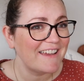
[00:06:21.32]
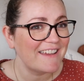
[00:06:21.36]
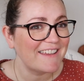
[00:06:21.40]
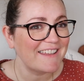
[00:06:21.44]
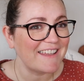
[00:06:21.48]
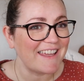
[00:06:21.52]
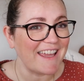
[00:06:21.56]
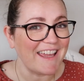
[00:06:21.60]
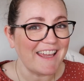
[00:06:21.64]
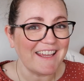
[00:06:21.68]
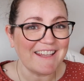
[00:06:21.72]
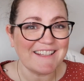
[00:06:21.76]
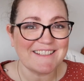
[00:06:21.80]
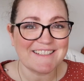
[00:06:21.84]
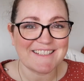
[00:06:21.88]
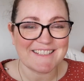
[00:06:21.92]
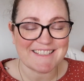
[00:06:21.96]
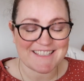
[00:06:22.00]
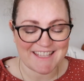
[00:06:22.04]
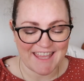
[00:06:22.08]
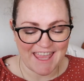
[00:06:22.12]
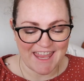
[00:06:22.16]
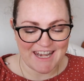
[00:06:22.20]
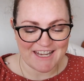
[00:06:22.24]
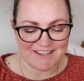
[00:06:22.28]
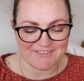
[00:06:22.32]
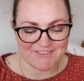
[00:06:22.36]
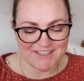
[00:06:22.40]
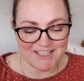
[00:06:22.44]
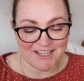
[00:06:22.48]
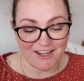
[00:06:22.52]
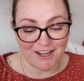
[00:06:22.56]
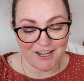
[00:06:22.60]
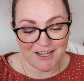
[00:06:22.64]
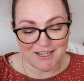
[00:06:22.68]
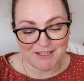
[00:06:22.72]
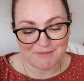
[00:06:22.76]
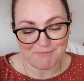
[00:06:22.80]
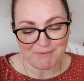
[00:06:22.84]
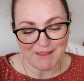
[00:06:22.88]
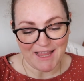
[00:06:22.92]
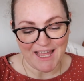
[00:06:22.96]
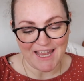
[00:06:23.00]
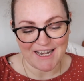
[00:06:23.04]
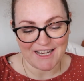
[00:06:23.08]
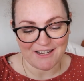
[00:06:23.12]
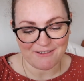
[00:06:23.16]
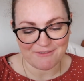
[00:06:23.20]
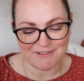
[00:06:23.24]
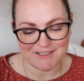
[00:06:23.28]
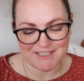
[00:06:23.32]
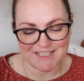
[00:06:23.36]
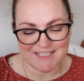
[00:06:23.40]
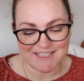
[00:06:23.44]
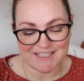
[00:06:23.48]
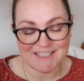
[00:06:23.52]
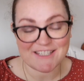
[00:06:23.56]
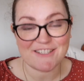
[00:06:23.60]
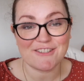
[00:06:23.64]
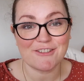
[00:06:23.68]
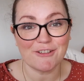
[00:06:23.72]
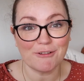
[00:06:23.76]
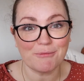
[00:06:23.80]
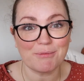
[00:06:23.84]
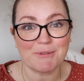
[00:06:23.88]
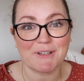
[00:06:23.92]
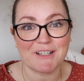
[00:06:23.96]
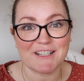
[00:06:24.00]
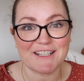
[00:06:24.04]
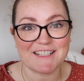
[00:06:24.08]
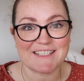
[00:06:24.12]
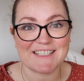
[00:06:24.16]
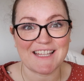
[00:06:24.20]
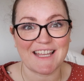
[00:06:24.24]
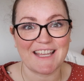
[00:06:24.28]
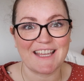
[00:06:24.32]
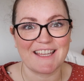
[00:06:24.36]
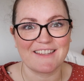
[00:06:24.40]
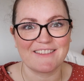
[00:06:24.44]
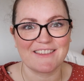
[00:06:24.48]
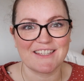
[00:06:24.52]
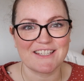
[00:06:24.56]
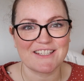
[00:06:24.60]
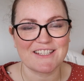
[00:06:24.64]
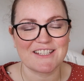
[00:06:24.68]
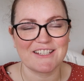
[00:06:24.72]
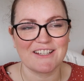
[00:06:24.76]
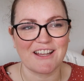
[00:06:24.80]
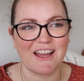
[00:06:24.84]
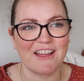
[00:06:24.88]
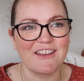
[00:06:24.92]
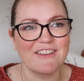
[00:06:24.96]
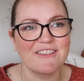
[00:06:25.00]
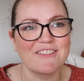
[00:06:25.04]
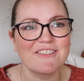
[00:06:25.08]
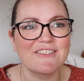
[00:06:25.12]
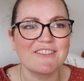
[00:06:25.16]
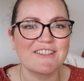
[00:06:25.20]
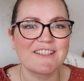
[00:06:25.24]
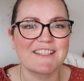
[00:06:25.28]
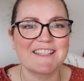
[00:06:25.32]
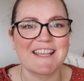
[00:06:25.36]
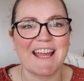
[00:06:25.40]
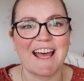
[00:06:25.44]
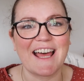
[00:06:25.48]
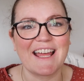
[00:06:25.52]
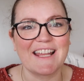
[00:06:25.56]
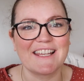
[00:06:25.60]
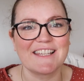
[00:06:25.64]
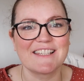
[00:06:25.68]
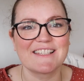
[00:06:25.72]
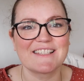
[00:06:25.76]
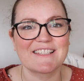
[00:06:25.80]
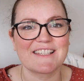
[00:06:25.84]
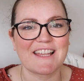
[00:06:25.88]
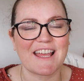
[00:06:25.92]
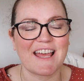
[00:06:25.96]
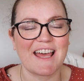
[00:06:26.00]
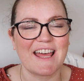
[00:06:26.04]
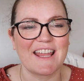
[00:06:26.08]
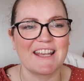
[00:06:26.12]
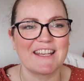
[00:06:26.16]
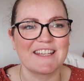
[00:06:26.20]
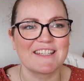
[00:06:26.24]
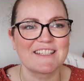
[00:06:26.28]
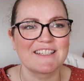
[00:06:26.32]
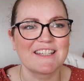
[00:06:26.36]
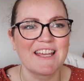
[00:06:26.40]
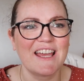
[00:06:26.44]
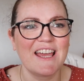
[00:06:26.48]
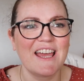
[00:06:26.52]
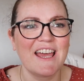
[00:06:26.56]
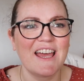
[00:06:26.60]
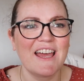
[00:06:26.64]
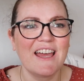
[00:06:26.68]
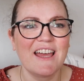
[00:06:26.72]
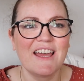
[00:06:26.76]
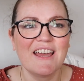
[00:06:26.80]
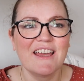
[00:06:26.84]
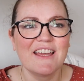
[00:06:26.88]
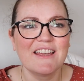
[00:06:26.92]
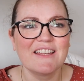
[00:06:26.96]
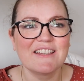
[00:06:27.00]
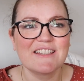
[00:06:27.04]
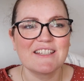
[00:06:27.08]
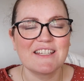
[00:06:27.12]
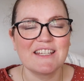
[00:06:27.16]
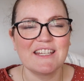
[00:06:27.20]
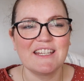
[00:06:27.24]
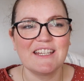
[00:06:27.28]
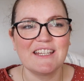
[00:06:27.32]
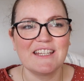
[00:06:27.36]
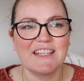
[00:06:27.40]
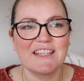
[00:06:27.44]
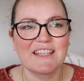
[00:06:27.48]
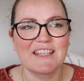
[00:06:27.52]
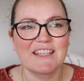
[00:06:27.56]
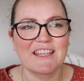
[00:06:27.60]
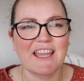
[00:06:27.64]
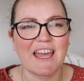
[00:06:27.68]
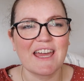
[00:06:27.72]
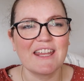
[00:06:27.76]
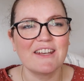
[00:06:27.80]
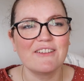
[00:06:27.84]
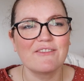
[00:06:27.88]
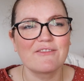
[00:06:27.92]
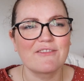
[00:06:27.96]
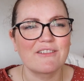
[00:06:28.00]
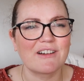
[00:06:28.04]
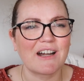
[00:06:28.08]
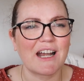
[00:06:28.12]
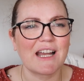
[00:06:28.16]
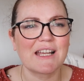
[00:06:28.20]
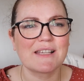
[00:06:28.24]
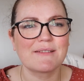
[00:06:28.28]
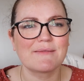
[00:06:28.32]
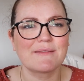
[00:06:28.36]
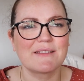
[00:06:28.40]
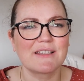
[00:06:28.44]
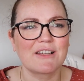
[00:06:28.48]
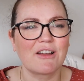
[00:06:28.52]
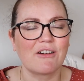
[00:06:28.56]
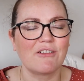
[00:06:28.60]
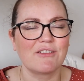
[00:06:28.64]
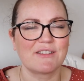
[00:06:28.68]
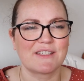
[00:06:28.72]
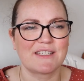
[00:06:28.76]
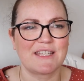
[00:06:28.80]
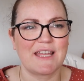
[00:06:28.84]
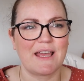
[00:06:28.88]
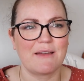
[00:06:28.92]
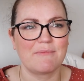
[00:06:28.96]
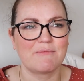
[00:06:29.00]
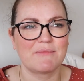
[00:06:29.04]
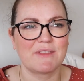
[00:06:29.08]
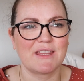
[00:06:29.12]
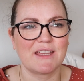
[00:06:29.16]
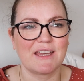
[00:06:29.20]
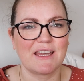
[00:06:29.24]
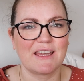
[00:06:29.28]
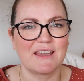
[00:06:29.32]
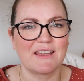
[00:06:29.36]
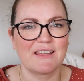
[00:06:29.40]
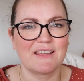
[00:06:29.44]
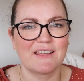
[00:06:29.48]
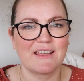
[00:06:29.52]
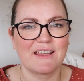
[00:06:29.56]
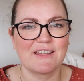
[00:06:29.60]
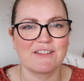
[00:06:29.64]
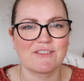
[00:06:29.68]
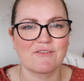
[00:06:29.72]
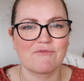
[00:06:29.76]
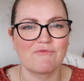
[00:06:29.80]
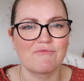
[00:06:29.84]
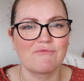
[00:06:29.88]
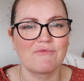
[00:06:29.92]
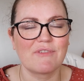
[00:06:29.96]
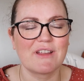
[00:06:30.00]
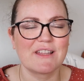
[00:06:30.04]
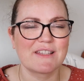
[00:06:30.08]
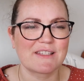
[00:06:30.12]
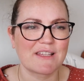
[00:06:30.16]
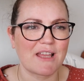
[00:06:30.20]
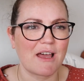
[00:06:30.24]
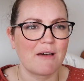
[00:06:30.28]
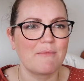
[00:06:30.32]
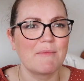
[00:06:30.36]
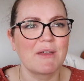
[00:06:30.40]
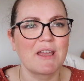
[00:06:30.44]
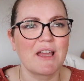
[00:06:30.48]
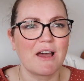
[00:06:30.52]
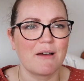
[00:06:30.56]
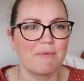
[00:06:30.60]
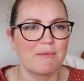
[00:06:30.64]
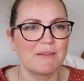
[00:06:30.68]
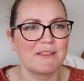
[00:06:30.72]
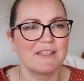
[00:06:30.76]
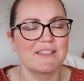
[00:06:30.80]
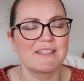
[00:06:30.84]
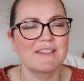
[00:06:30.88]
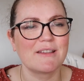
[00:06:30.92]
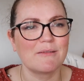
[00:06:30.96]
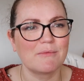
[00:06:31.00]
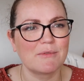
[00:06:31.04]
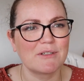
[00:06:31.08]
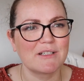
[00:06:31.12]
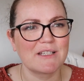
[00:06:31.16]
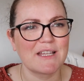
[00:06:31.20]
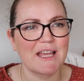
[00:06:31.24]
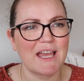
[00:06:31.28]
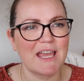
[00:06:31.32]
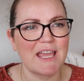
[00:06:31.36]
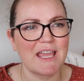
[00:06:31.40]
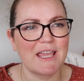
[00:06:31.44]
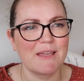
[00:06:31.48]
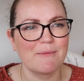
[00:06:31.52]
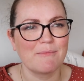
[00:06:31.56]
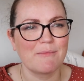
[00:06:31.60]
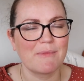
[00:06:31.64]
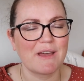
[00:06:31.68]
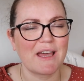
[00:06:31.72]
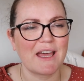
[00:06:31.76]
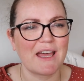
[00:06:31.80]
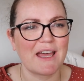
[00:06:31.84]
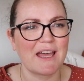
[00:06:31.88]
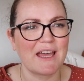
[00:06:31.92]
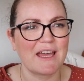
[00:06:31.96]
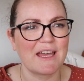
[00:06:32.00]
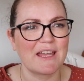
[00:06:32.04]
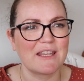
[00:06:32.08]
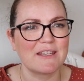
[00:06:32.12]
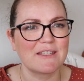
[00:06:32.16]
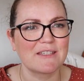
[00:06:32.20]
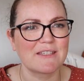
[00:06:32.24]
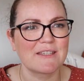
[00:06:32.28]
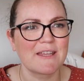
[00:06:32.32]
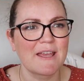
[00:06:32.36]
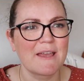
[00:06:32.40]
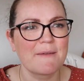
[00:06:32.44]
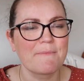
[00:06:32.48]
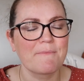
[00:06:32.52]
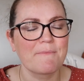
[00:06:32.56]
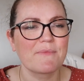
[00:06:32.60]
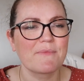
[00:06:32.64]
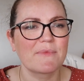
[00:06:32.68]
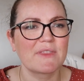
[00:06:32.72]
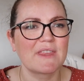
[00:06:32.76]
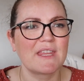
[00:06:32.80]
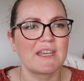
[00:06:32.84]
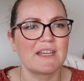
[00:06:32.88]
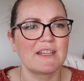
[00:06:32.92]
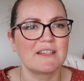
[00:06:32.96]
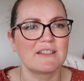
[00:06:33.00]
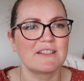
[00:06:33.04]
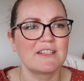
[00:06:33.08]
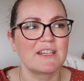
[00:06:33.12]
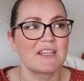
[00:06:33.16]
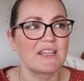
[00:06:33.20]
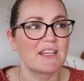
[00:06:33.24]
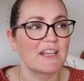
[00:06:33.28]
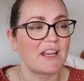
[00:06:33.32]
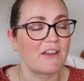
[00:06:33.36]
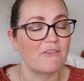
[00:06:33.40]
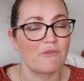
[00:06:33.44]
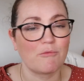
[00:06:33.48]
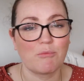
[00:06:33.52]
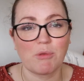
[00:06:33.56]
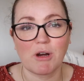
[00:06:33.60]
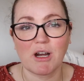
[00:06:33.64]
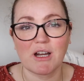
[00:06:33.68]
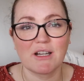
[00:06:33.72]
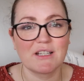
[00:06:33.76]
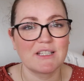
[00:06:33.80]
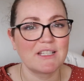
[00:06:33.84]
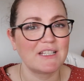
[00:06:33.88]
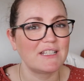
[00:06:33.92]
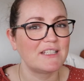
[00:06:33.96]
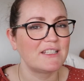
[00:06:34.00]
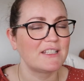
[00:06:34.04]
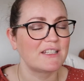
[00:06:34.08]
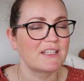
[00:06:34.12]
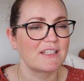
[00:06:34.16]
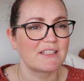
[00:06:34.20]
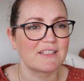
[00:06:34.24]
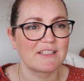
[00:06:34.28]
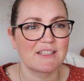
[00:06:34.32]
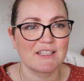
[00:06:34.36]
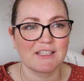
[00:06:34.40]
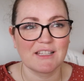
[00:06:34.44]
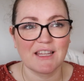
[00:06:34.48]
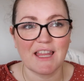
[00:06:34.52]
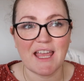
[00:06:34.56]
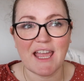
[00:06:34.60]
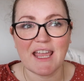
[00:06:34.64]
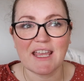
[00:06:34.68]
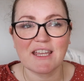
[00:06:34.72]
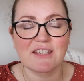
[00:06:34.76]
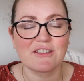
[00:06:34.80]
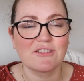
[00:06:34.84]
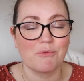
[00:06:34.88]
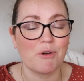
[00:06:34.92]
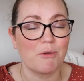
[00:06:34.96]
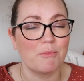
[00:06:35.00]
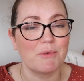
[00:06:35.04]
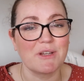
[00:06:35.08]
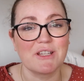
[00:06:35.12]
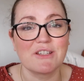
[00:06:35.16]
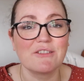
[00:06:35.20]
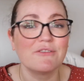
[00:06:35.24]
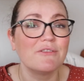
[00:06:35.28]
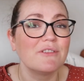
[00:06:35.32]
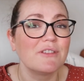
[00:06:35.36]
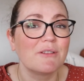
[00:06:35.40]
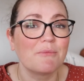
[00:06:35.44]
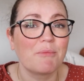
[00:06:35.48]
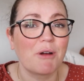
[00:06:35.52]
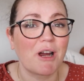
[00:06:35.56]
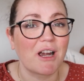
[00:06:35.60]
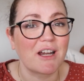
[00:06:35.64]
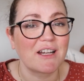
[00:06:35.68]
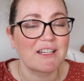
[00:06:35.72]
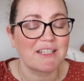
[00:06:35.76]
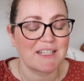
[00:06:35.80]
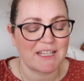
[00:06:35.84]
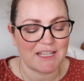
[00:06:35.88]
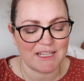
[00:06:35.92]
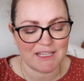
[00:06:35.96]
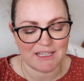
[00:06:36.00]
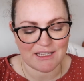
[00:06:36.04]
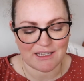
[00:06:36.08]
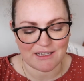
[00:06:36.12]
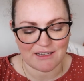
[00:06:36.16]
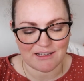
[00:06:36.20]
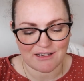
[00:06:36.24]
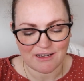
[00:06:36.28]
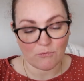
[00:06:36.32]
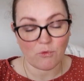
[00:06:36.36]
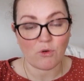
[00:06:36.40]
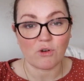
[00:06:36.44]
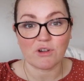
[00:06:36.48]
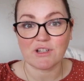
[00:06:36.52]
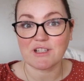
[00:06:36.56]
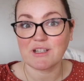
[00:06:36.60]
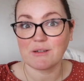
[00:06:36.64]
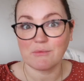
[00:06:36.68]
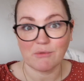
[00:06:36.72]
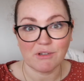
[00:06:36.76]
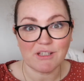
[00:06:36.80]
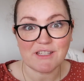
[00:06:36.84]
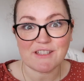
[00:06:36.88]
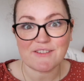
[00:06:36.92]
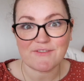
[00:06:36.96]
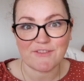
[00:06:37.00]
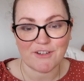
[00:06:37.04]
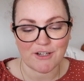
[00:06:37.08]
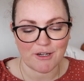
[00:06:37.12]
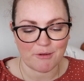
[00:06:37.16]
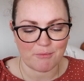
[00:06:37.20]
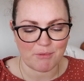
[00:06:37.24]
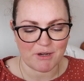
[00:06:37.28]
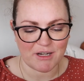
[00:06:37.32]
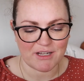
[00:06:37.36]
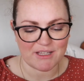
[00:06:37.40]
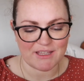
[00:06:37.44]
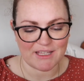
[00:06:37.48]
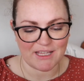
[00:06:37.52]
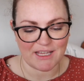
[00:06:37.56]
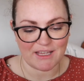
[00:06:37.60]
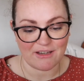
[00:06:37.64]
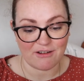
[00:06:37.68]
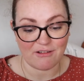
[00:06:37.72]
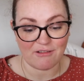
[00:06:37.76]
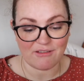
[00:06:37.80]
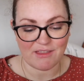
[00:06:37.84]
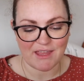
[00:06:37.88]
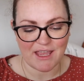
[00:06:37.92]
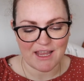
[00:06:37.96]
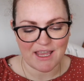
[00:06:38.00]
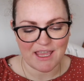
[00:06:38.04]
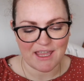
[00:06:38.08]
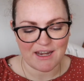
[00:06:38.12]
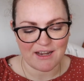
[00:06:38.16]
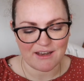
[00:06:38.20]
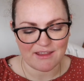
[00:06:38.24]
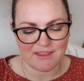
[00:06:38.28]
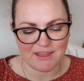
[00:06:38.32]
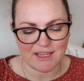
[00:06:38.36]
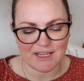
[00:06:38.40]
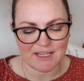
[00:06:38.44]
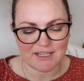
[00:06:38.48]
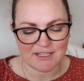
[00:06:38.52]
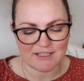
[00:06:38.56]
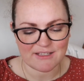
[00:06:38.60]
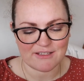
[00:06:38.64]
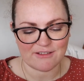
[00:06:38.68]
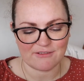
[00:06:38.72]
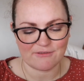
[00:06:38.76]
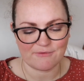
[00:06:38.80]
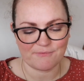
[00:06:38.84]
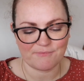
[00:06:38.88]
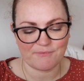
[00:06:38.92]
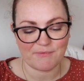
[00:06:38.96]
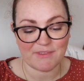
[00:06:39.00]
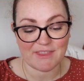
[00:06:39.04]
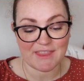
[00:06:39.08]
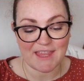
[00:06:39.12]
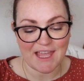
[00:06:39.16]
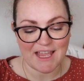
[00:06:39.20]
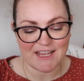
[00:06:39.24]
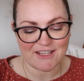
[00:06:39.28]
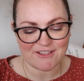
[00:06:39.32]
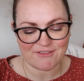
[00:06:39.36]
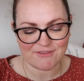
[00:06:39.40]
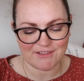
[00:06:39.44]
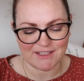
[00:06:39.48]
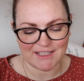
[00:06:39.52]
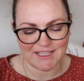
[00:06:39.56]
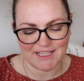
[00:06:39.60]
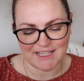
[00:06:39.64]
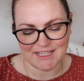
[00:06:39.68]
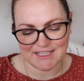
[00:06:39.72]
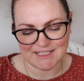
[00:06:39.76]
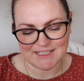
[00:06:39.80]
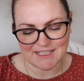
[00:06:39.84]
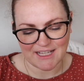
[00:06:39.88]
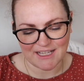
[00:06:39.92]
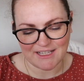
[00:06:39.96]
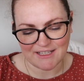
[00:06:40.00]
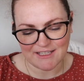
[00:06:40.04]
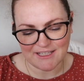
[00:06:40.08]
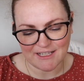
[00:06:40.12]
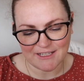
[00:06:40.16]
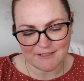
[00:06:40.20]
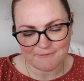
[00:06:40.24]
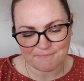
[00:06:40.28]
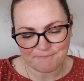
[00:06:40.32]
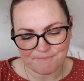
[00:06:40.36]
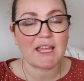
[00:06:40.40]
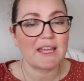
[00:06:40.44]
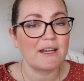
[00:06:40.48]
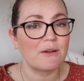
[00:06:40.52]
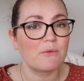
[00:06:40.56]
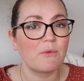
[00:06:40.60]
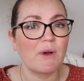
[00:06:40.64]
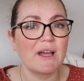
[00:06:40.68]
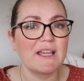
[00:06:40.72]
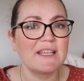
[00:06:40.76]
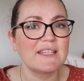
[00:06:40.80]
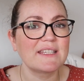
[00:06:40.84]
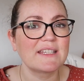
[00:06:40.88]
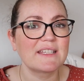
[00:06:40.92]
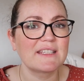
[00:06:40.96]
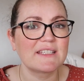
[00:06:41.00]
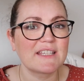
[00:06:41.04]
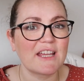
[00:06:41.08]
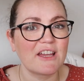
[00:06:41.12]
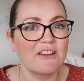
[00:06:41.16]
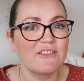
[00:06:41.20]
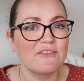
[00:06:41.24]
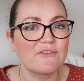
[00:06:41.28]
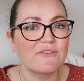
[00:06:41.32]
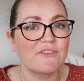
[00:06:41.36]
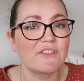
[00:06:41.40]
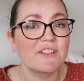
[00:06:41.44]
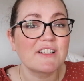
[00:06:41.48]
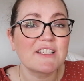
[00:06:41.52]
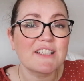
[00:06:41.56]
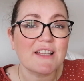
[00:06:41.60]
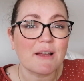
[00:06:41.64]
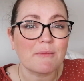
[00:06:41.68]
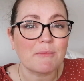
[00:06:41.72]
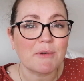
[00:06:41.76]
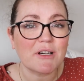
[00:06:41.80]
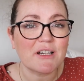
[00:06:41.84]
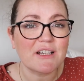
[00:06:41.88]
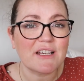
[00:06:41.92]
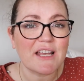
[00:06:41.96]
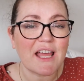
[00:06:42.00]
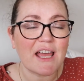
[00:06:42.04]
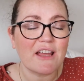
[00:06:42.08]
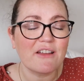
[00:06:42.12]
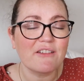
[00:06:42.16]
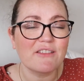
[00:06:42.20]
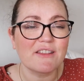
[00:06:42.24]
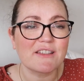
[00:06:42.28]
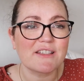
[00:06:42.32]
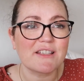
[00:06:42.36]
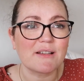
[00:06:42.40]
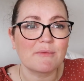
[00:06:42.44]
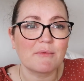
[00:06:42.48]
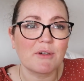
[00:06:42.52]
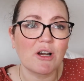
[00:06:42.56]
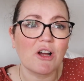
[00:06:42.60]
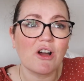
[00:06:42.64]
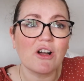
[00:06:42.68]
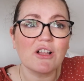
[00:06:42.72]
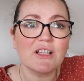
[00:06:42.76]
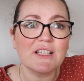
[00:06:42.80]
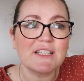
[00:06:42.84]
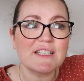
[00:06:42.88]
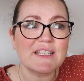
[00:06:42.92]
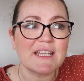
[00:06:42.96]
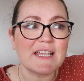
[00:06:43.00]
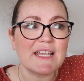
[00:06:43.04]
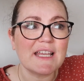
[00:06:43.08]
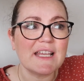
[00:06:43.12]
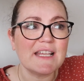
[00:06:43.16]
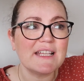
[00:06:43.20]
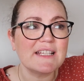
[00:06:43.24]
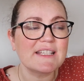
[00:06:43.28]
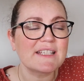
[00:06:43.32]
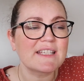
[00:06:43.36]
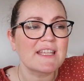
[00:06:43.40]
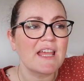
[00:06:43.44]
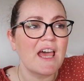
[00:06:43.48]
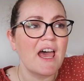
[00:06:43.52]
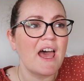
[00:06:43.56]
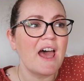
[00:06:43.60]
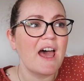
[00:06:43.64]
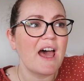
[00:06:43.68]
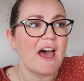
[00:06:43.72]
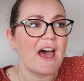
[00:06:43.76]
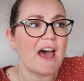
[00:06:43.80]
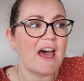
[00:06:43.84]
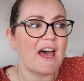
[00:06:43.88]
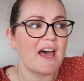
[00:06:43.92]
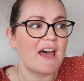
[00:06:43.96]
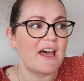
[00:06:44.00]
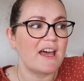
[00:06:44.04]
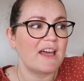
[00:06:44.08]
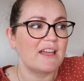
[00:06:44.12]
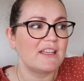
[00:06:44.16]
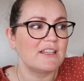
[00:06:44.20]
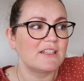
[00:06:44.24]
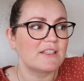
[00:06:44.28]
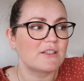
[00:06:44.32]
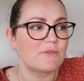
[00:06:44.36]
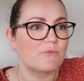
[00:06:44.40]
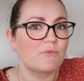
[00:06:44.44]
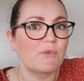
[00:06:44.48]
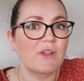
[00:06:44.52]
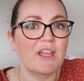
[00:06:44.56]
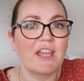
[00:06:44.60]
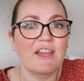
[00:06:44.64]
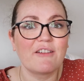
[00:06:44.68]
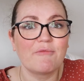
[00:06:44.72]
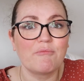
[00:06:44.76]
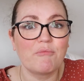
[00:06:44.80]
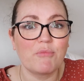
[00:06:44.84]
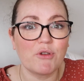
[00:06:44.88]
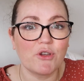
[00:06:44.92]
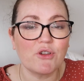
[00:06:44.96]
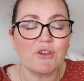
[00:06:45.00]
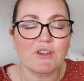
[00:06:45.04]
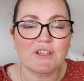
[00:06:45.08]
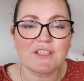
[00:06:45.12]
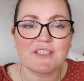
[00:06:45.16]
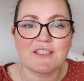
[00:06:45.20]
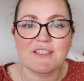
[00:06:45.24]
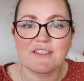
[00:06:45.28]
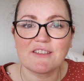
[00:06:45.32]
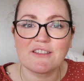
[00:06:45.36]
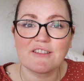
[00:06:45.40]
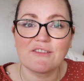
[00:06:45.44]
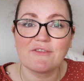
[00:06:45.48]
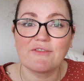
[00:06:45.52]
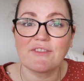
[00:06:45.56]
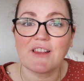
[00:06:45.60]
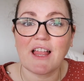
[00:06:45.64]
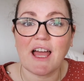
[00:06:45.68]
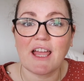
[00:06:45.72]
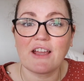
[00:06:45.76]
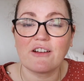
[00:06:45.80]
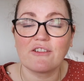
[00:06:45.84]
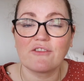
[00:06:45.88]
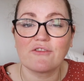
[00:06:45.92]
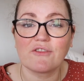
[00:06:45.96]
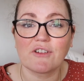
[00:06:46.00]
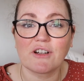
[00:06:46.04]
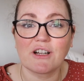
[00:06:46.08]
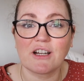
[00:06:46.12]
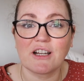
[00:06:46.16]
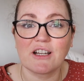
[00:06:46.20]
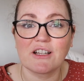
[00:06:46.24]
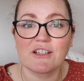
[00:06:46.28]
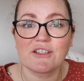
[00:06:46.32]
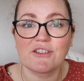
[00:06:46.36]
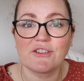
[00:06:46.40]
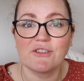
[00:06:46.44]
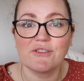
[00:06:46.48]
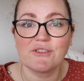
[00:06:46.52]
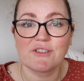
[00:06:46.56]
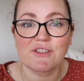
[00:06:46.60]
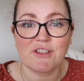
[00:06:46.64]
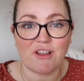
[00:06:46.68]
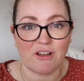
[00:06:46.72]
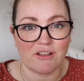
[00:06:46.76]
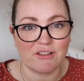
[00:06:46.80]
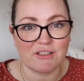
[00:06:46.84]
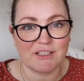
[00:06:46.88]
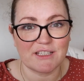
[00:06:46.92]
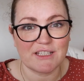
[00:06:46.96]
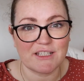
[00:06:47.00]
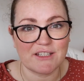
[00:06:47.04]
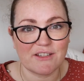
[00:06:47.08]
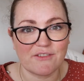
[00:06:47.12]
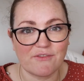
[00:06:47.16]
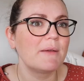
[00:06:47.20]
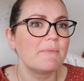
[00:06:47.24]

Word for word: yeah, just kind of starting to plan it, which is super exciting that she understands and she kind of grasped the concept that it's it's coming up in the summertime and that she can have a party, she can select what we do at the party and what she wants for her birthday and all that kind of thing. So that's really exciting. Kind of winding down for summer now, the summer holidays, and we have booked to fly over to Scotland.